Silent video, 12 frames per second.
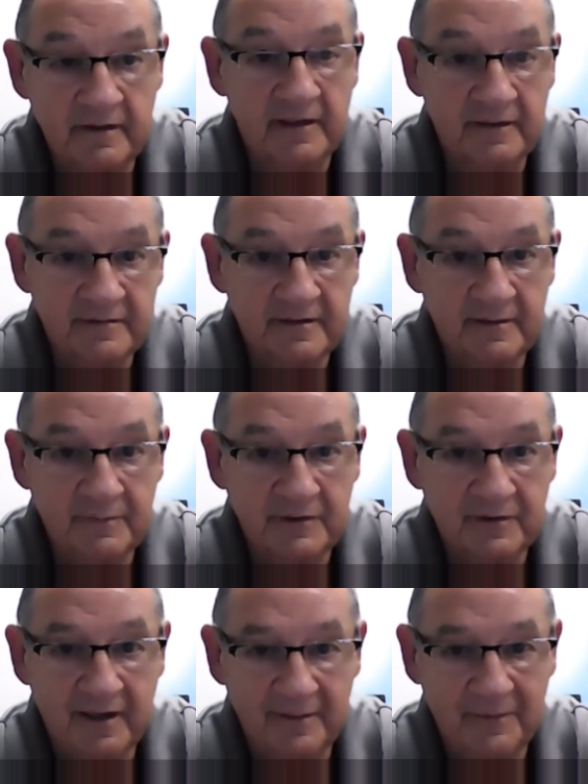yes. I'm
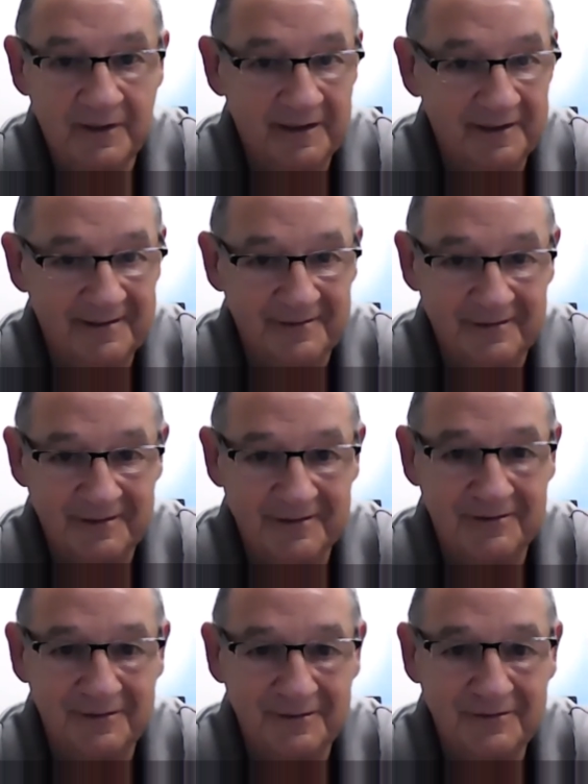gonna
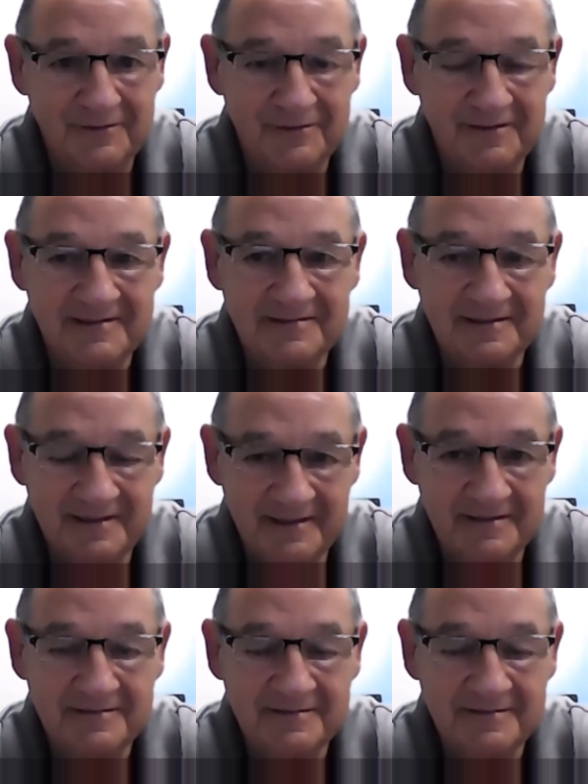continue to do this. Yes.